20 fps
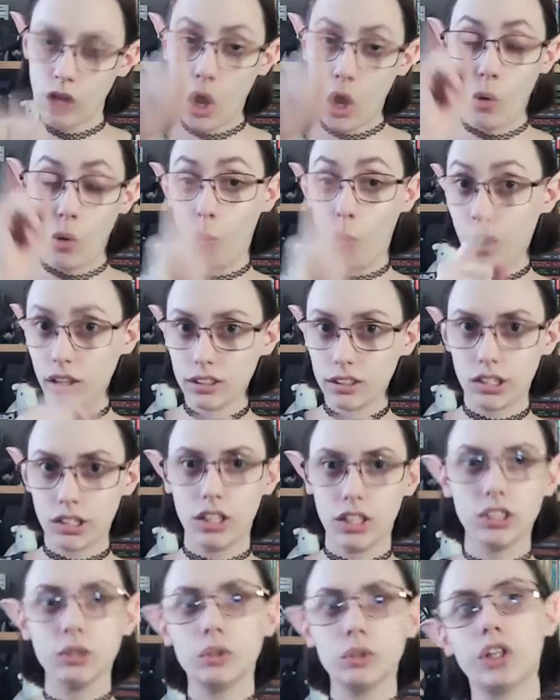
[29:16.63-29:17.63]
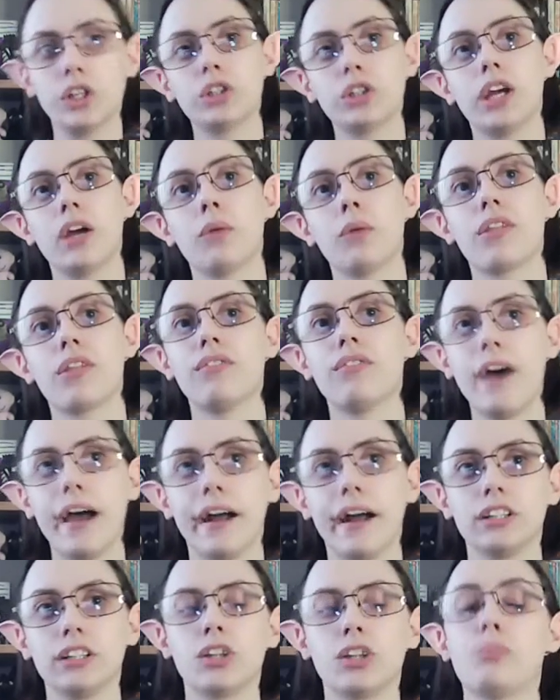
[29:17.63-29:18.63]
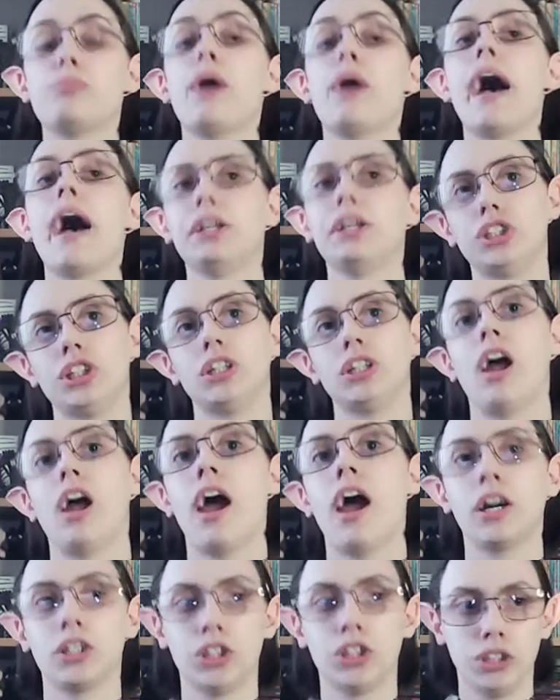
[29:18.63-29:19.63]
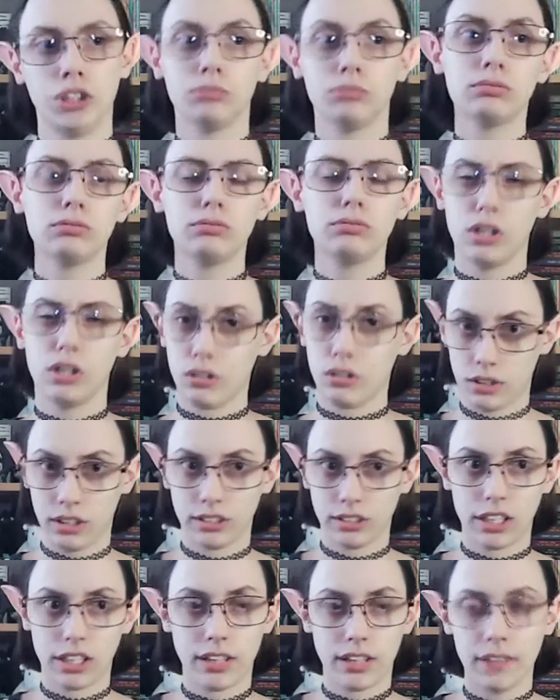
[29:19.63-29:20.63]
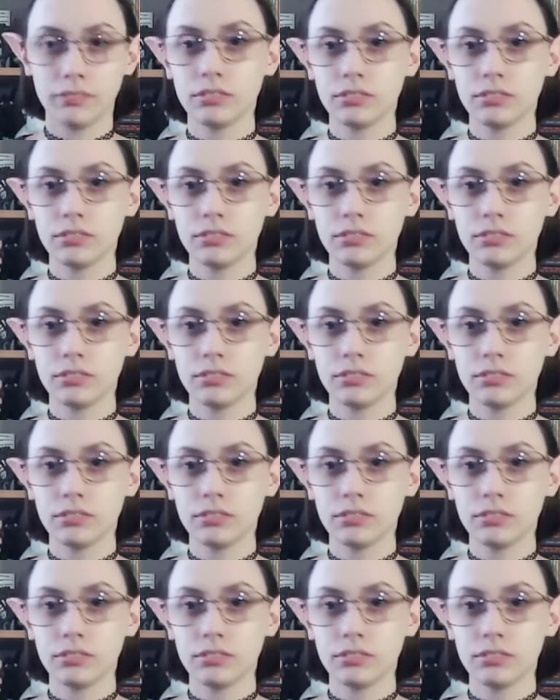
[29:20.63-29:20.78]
Wands are also associated with fire, so passion, action, you know, things like that.